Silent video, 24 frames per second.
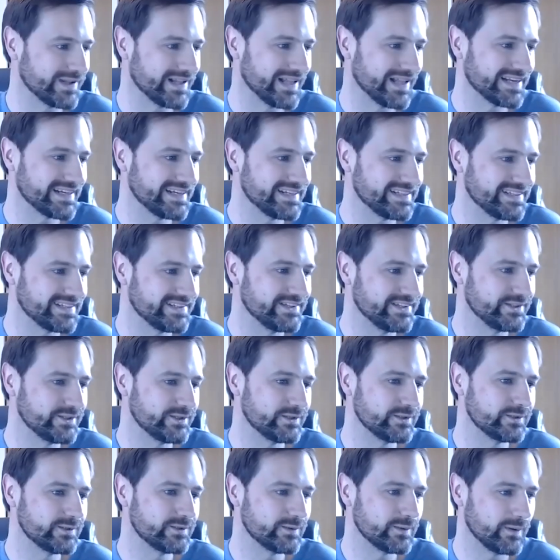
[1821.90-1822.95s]
I need to
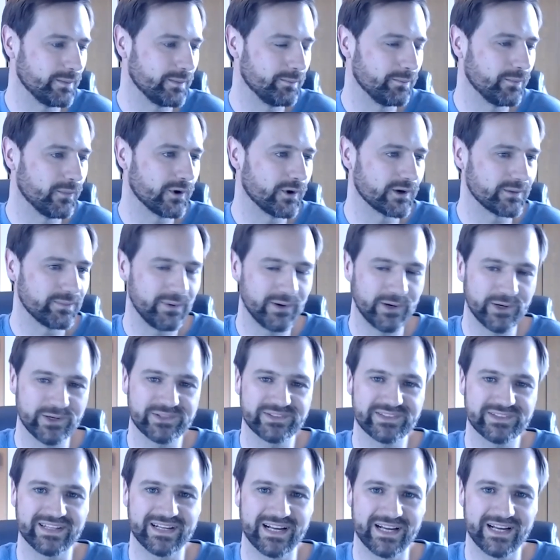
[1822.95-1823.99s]
do more
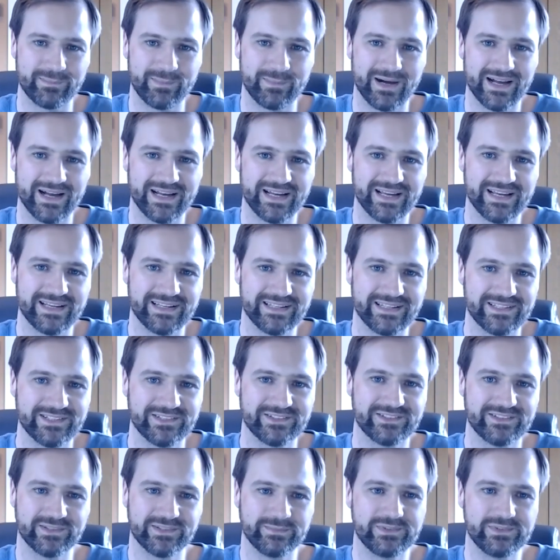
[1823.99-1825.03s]
posting on my
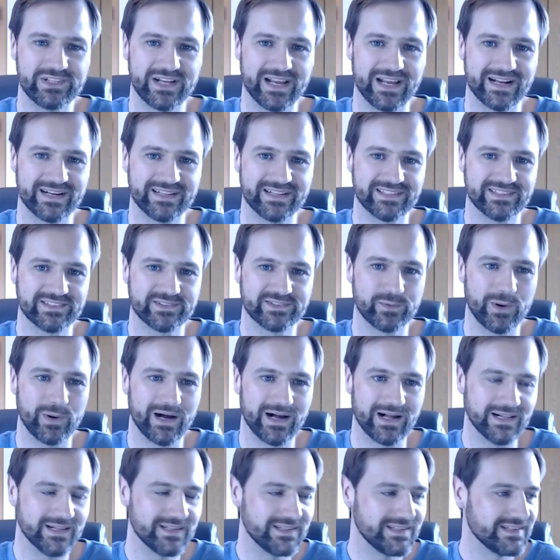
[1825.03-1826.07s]
YouTube channel as
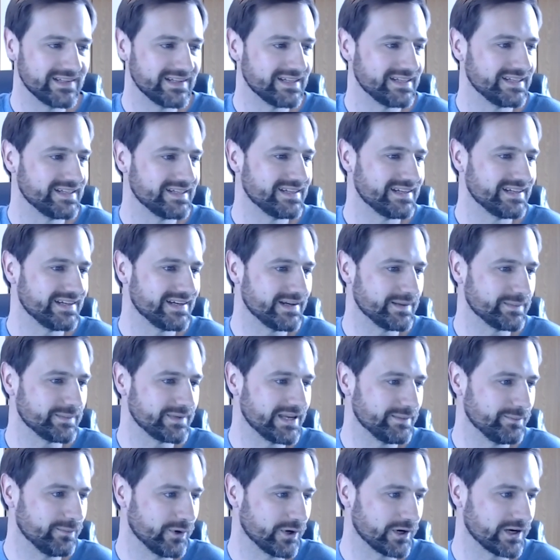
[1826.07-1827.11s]
well and
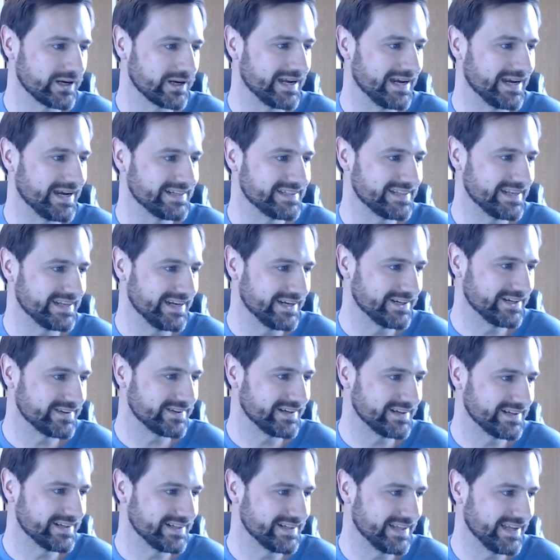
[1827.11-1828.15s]
get more content out
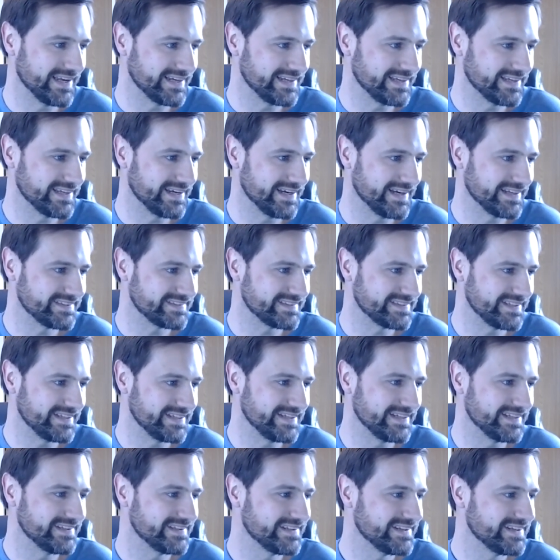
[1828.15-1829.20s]
there. Like I
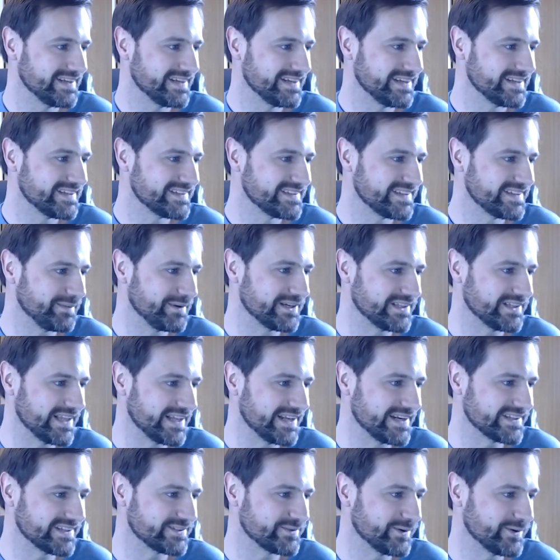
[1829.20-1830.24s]
see... some of your
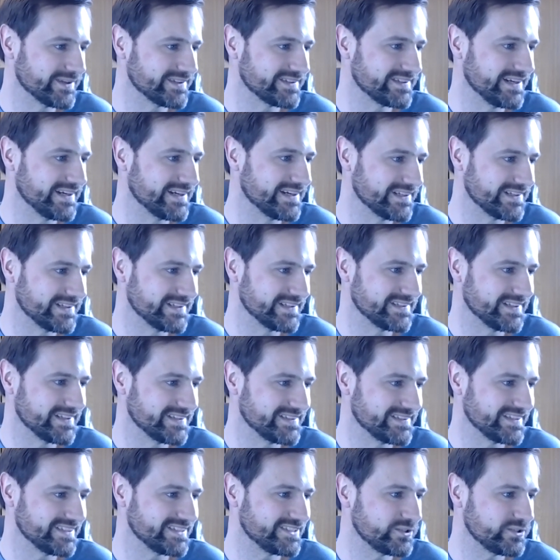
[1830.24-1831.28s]
latest ones here
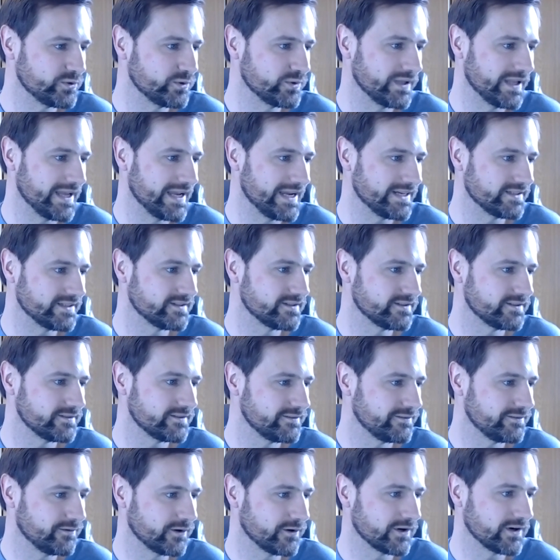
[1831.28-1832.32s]
is it too late
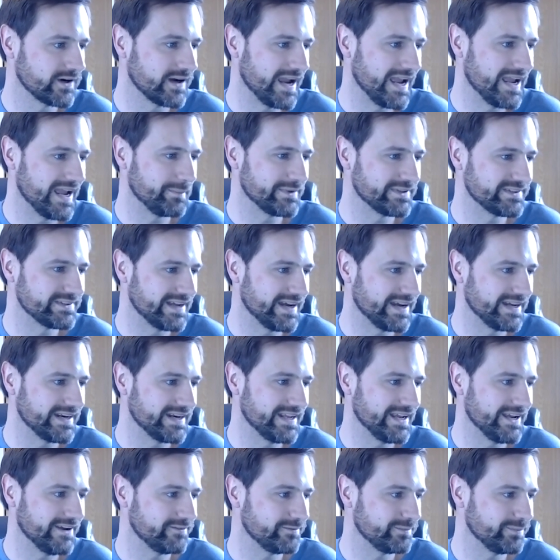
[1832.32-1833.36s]
for Amazon
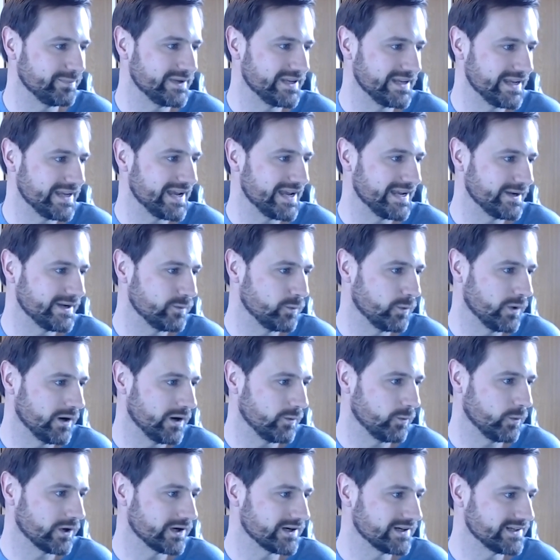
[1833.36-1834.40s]
FBA?
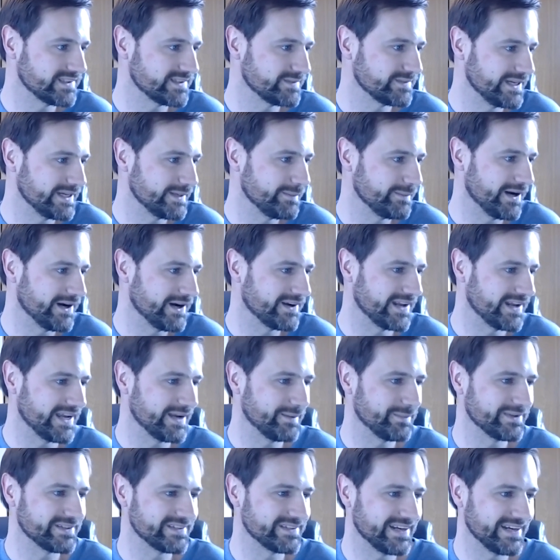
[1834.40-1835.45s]
What worries me about
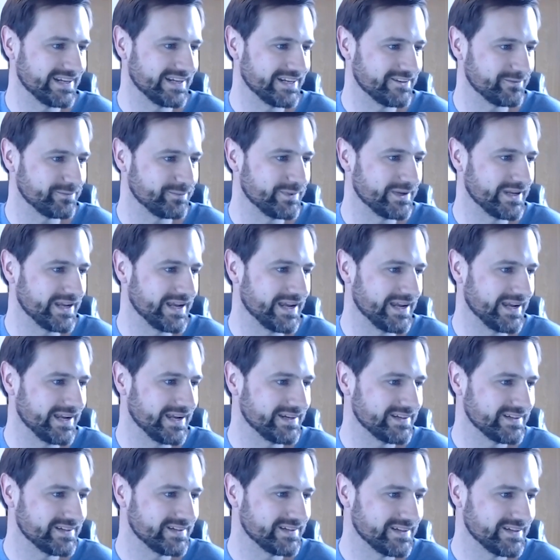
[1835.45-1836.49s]
Amazon
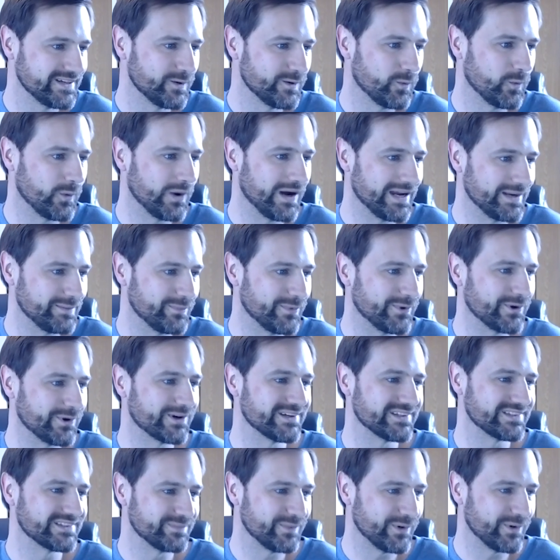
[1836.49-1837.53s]
FBA? Why
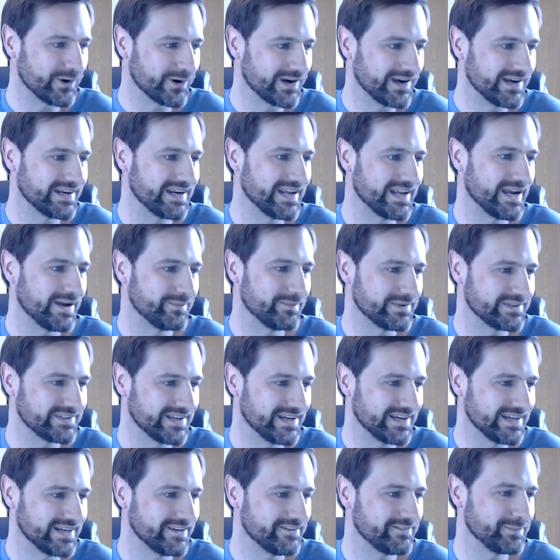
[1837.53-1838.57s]
more is more on
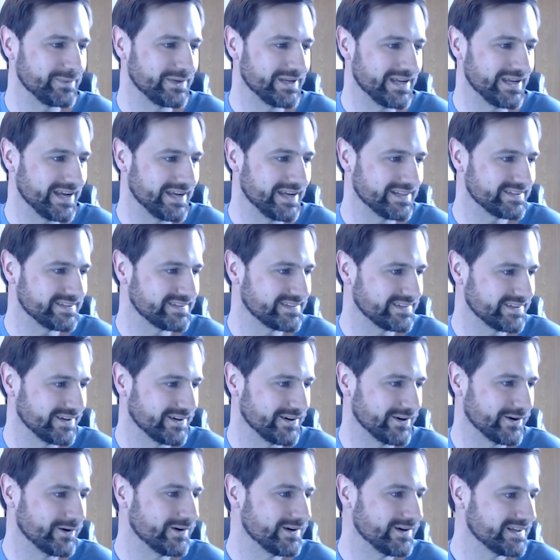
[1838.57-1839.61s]
Amazon FBA?
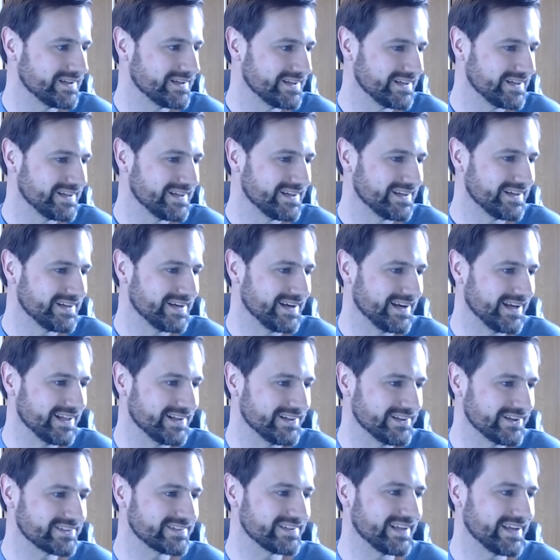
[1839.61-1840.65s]
So
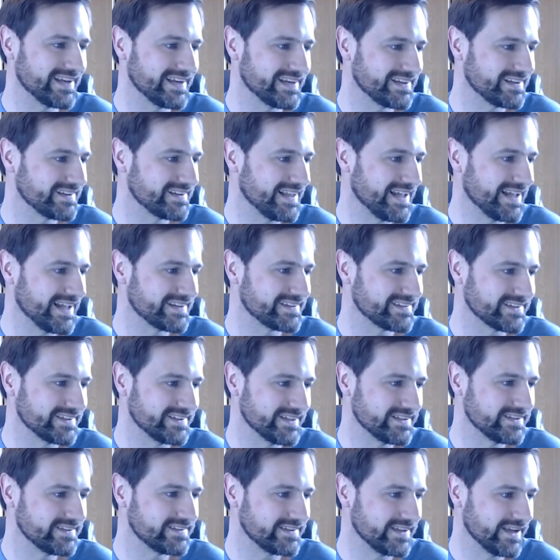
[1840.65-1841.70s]
looks like lots of
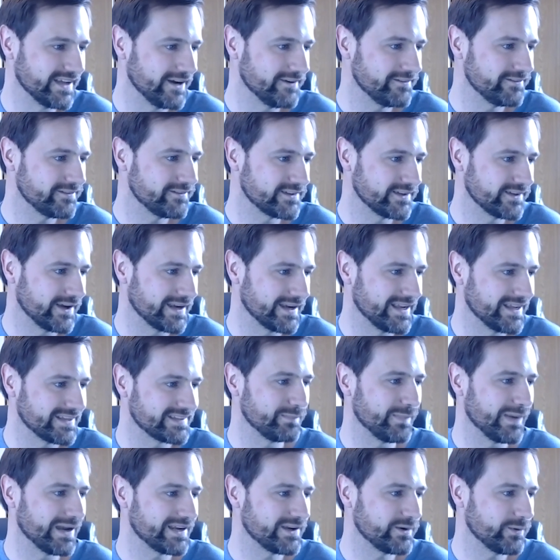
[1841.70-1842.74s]
good stuff. So I
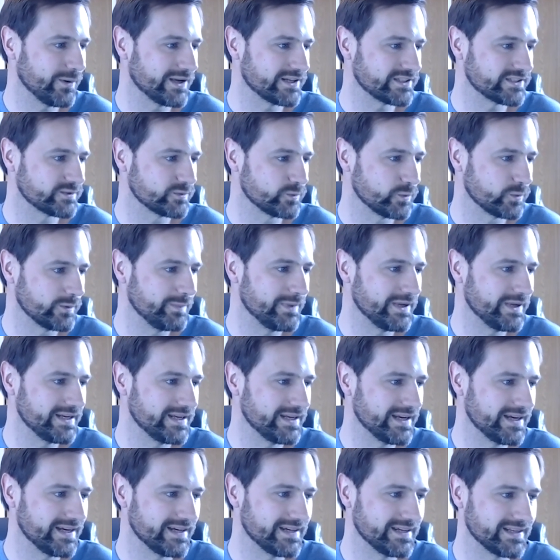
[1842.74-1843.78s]
guess my question would
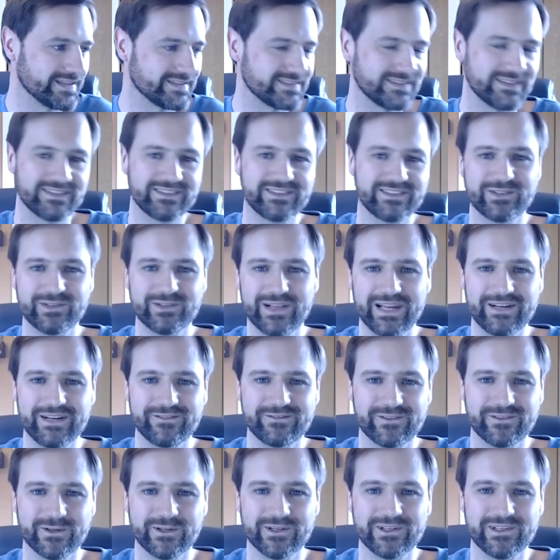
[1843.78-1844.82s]
be, is it too
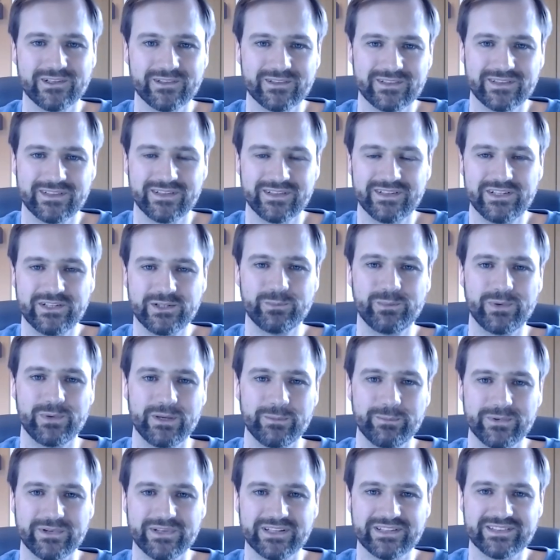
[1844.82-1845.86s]
late for new
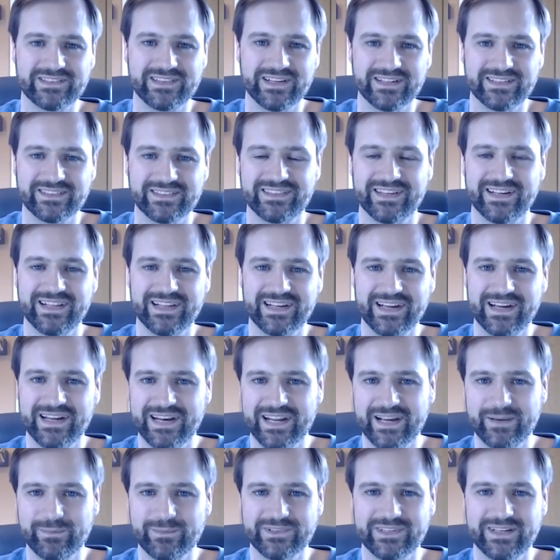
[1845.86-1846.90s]
people to start selling
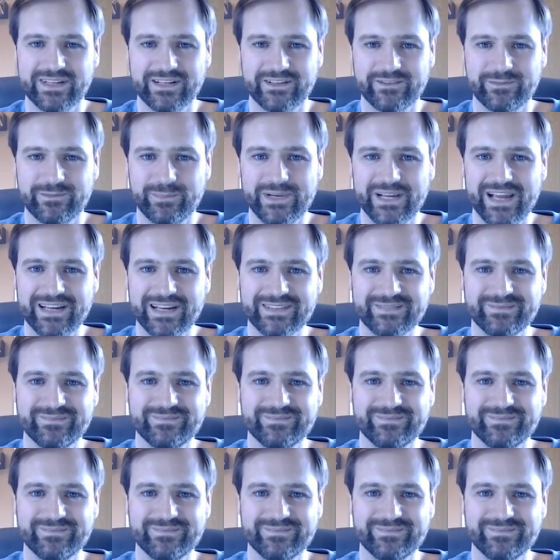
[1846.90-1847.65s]
on Amazon FBA?